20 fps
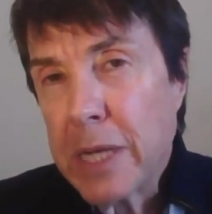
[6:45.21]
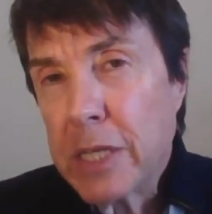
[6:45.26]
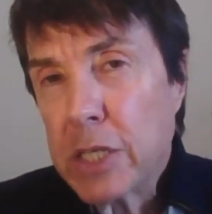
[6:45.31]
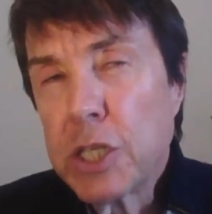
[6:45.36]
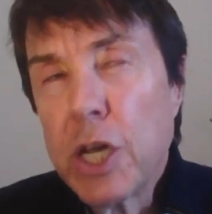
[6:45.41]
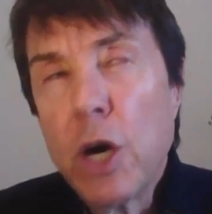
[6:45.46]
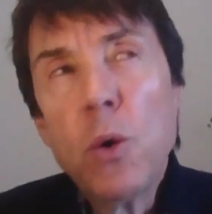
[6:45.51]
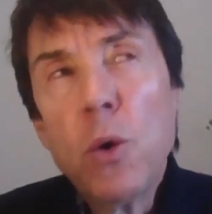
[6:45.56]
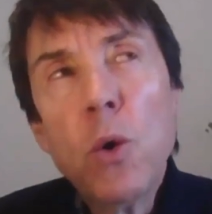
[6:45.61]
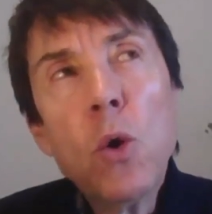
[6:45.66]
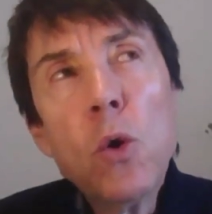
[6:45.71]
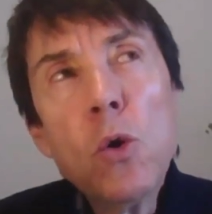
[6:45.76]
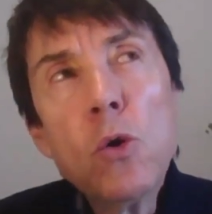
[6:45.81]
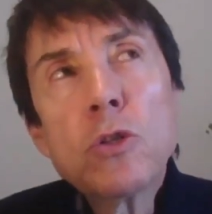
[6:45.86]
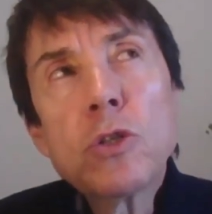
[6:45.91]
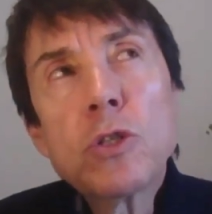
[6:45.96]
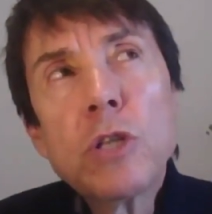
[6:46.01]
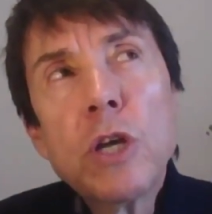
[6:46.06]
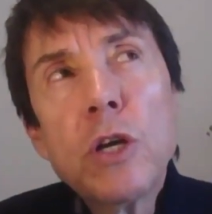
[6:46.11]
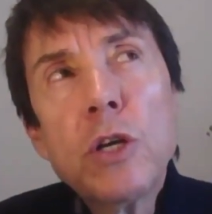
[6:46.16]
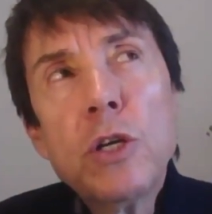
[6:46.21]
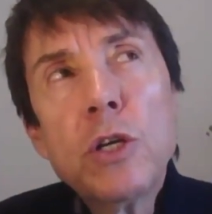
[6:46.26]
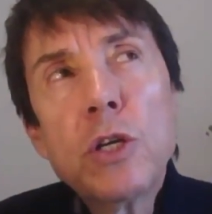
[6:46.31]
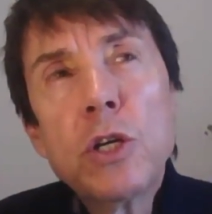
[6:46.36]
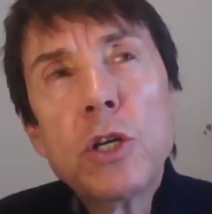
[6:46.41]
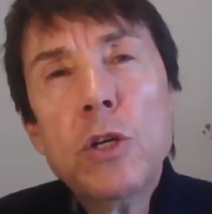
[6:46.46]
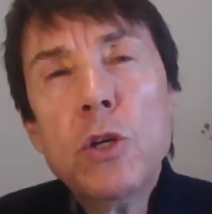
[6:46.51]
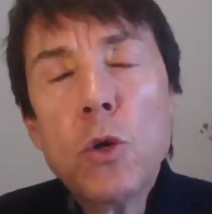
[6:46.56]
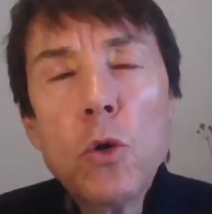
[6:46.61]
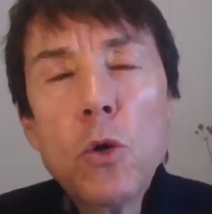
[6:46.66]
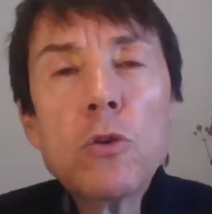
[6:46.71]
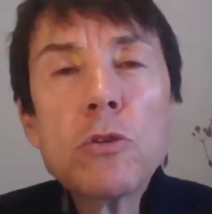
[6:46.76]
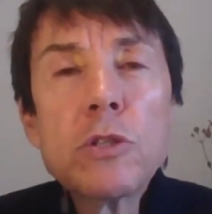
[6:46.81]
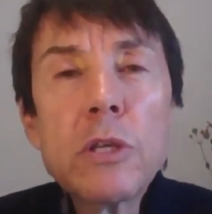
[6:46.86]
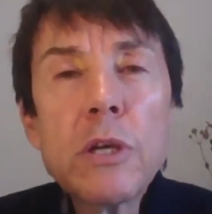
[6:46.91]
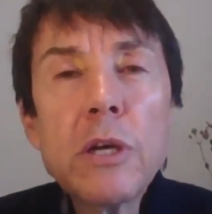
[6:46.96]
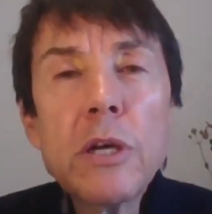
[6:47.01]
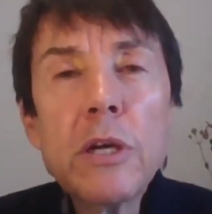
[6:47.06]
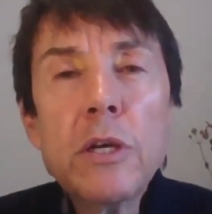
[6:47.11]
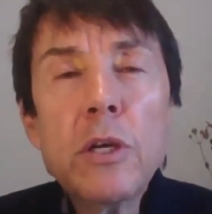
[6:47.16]
So also you can
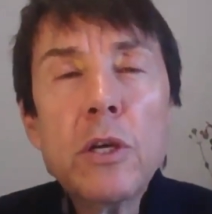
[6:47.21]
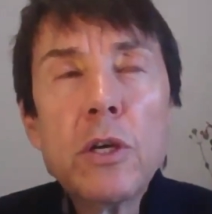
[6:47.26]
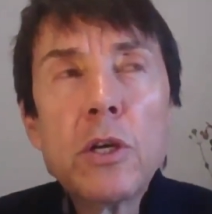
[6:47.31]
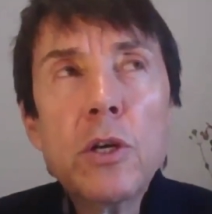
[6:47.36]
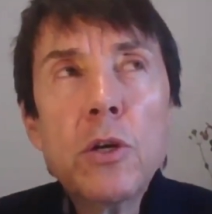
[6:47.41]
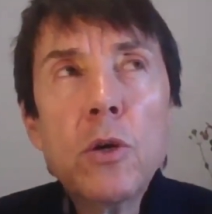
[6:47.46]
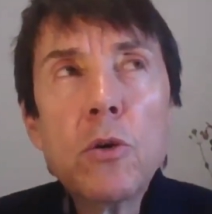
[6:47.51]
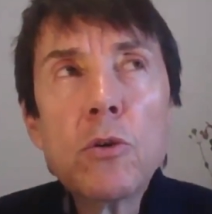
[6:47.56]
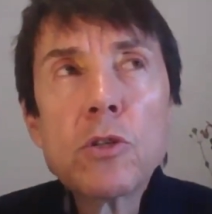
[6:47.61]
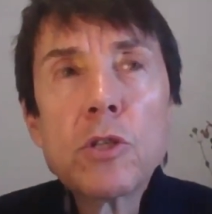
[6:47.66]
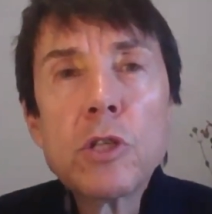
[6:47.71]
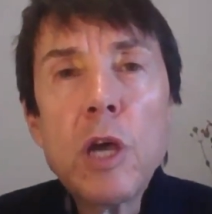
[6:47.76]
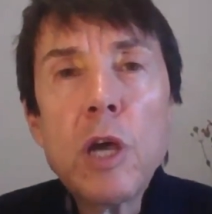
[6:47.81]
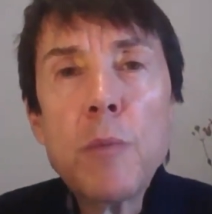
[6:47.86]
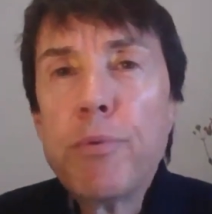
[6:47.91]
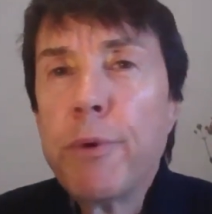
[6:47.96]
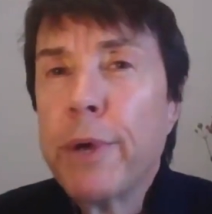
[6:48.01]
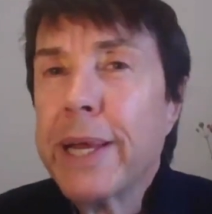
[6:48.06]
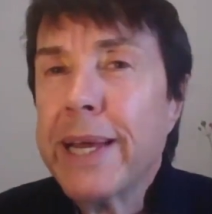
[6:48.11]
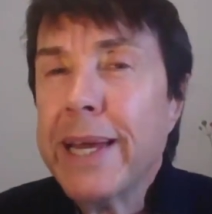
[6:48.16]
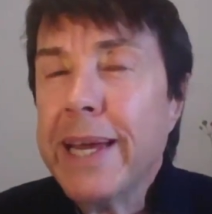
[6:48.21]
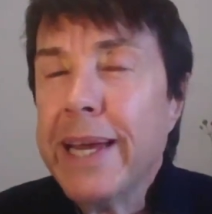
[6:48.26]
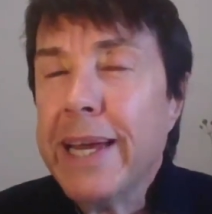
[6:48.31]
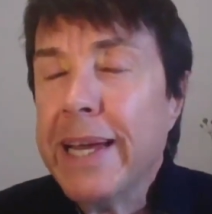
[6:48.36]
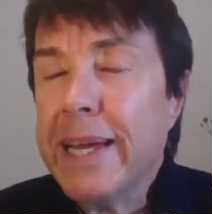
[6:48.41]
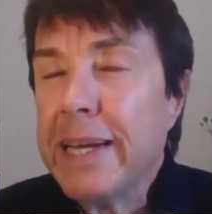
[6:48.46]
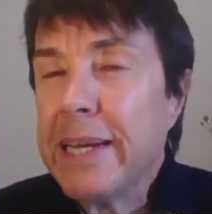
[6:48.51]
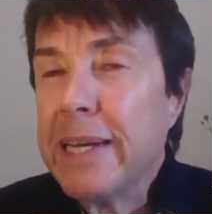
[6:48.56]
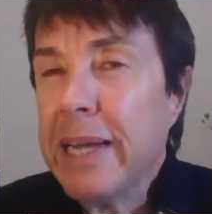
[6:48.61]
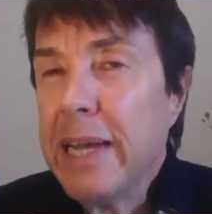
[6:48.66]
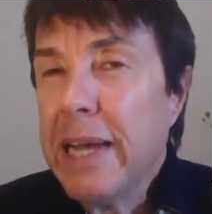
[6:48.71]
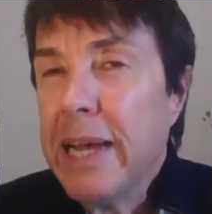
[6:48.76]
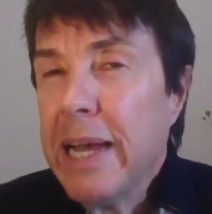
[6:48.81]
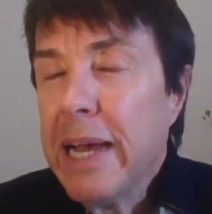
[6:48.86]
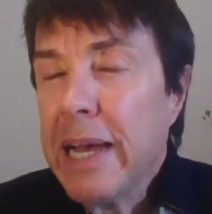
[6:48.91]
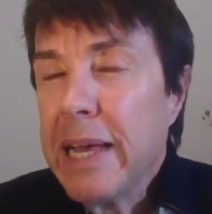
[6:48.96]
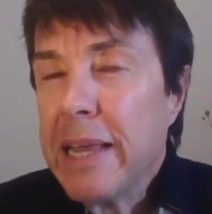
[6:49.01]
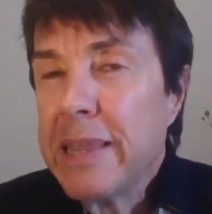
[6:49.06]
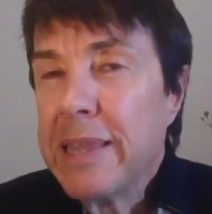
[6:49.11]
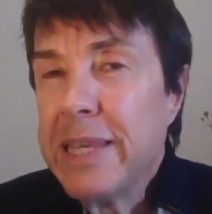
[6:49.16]
also bring in
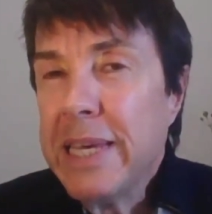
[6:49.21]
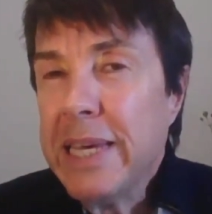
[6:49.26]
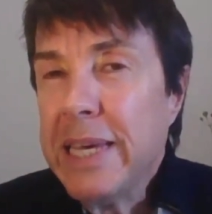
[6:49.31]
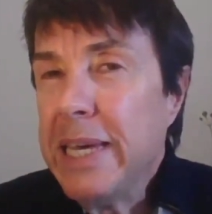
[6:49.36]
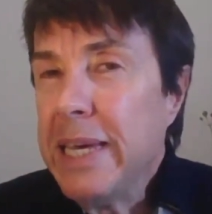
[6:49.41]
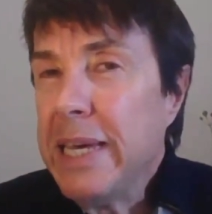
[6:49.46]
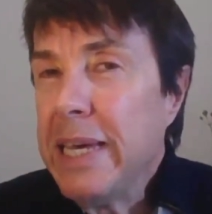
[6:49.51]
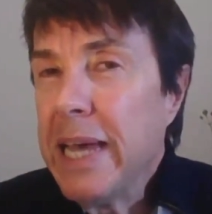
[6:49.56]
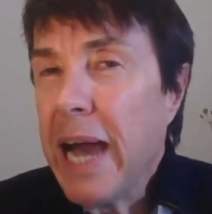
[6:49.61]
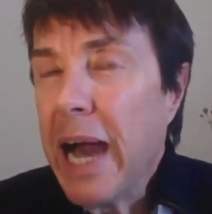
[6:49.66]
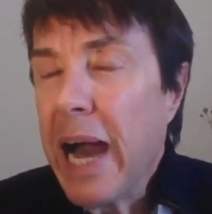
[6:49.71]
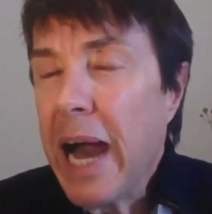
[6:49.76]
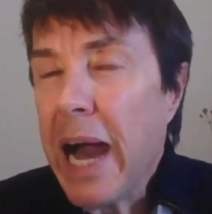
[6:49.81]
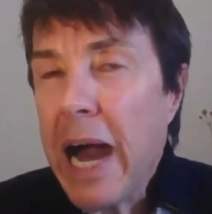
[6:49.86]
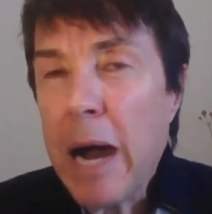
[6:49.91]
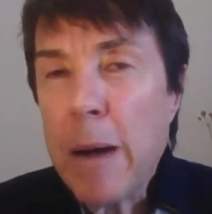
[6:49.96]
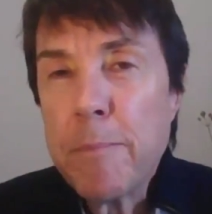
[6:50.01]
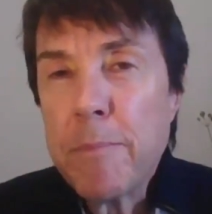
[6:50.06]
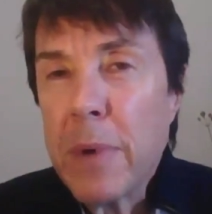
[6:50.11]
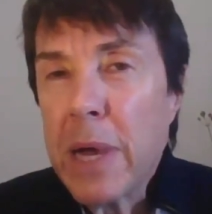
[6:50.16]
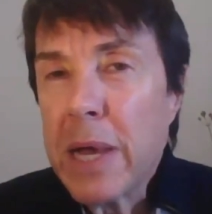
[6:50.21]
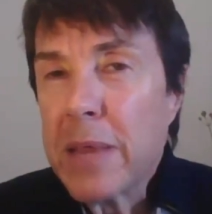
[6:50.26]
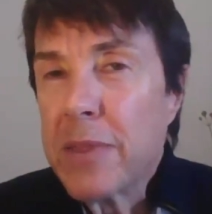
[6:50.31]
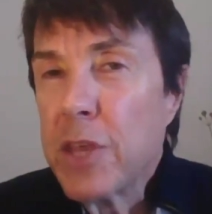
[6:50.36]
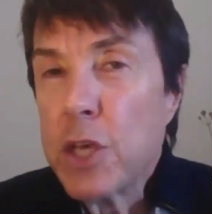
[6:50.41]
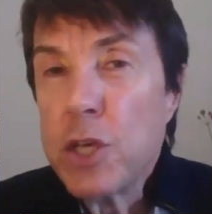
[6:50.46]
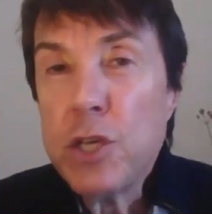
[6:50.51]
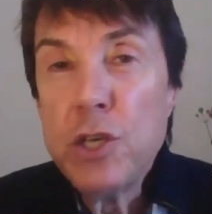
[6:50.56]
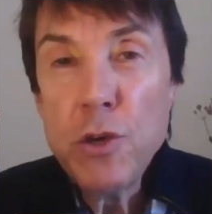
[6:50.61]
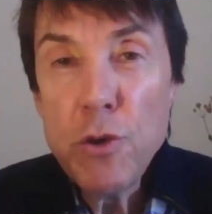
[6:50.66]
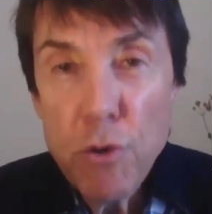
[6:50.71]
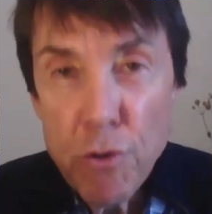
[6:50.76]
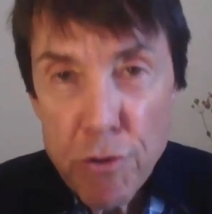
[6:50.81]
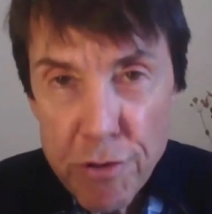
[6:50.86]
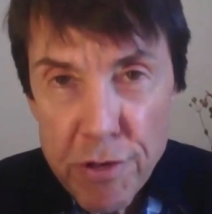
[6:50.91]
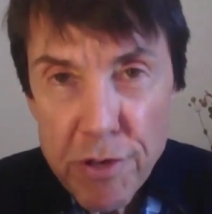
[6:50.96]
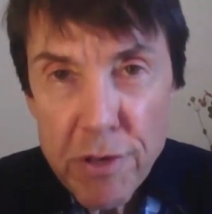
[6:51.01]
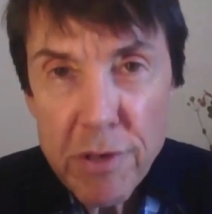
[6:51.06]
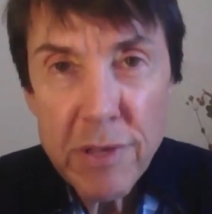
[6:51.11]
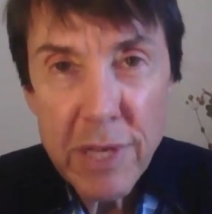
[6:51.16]
the
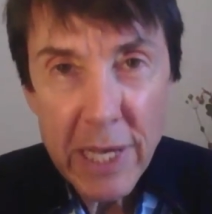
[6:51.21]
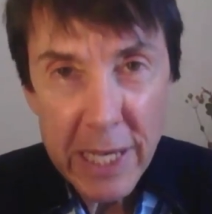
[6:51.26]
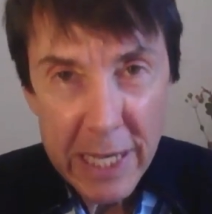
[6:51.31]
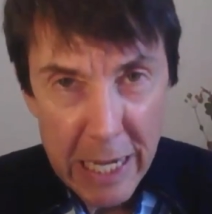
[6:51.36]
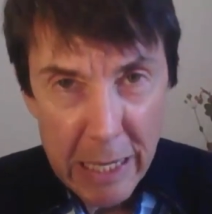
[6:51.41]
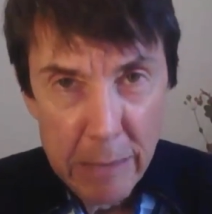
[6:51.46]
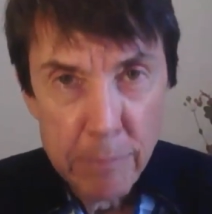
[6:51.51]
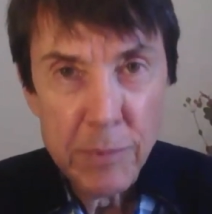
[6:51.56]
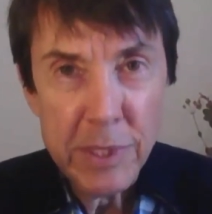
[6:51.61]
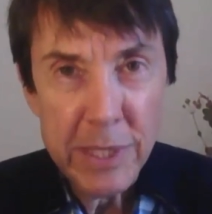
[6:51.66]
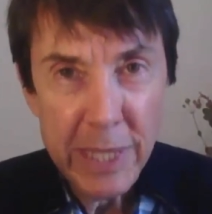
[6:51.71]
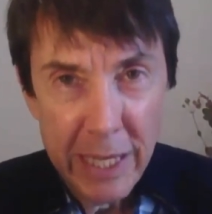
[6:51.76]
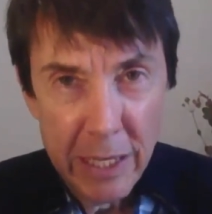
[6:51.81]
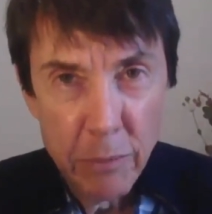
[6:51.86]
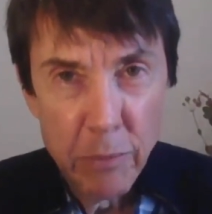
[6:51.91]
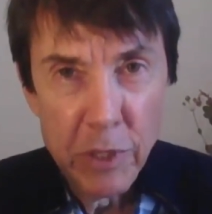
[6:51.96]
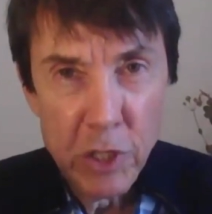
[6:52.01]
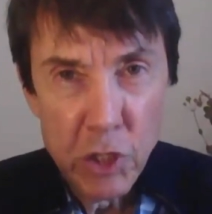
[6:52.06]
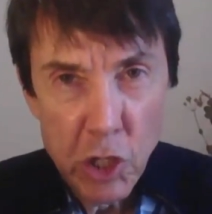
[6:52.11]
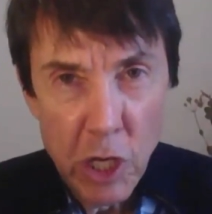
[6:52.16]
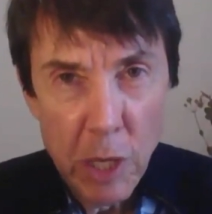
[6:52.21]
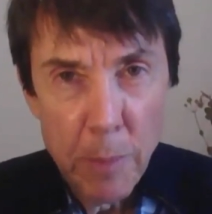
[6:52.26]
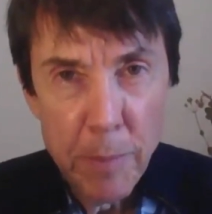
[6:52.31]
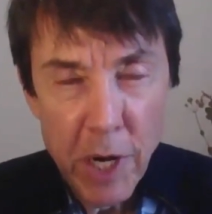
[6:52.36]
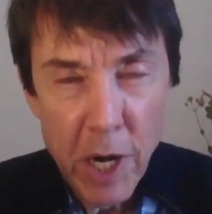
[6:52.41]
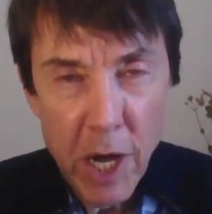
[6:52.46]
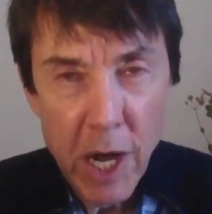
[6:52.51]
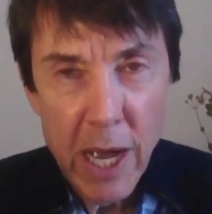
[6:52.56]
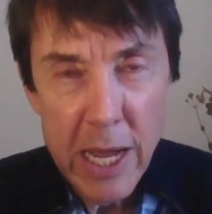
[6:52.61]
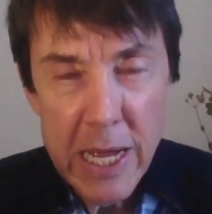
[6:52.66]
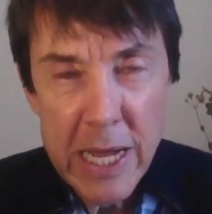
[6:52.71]
youth that comes in with Gemini.